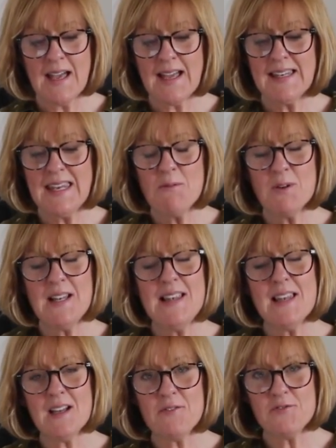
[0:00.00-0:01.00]
and he would
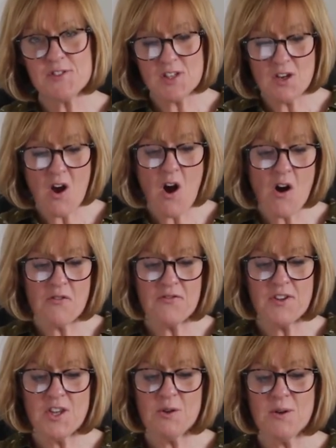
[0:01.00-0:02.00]
love to
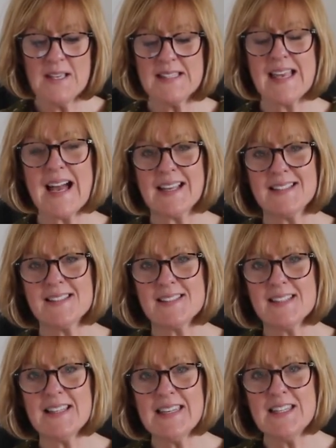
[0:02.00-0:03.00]
offer you his hand
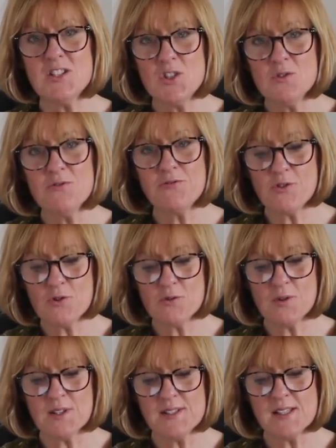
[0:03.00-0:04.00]
to lead you
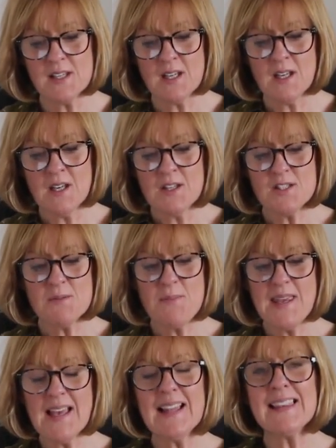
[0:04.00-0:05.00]
forward, to
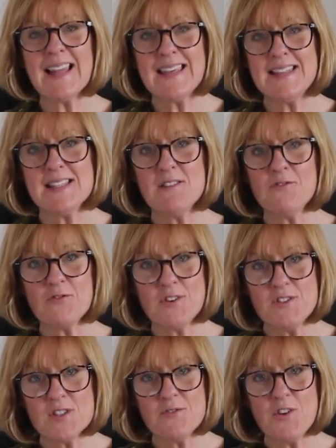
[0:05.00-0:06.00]
be a light in
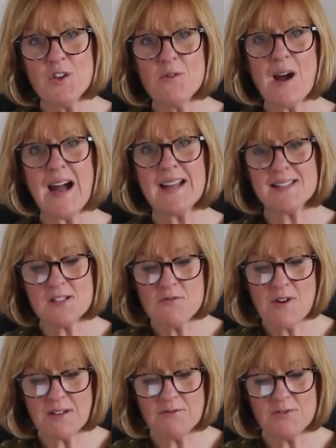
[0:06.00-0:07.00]
front of you and
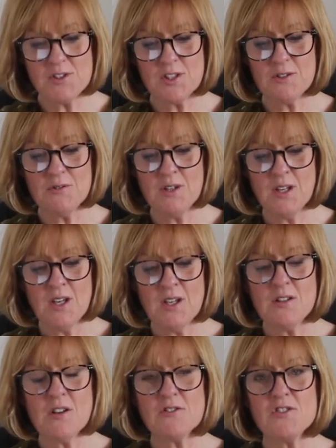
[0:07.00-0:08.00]
around you,
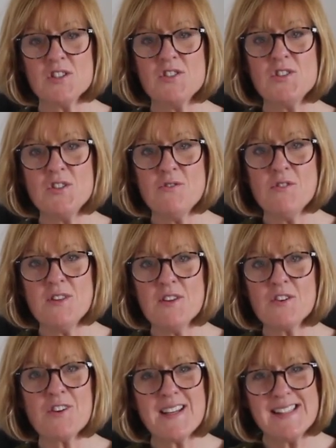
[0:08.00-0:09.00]
not just during the
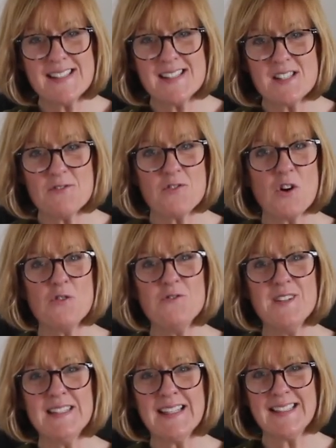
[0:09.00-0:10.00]
crisis of
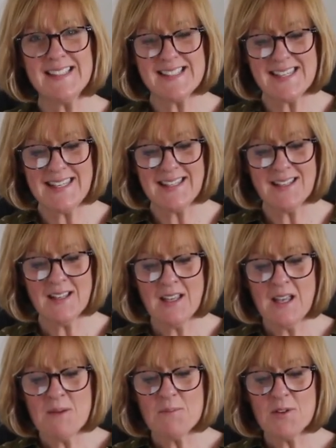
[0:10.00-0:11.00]
COVID 19,
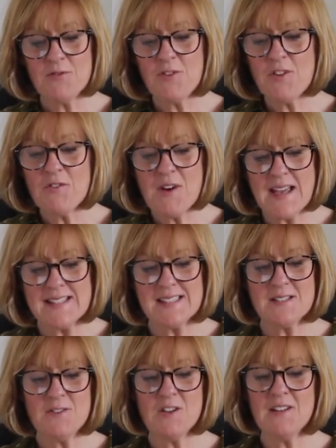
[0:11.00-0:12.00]
but for the
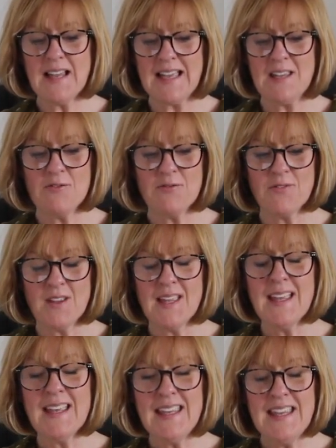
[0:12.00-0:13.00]
rest of your life.
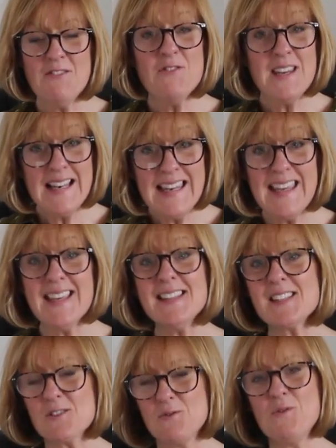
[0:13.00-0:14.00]
He really
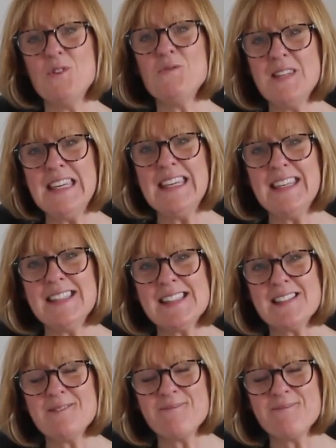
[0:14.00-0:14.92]
is who you need.